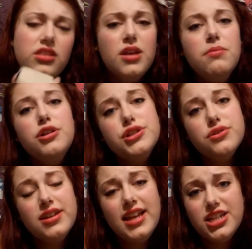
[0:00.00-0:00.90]
the
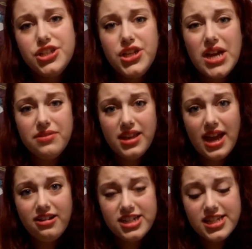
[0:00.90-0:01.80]
emotional connection you get with the
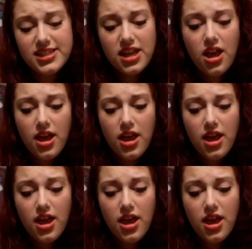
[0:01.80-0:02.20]
characters.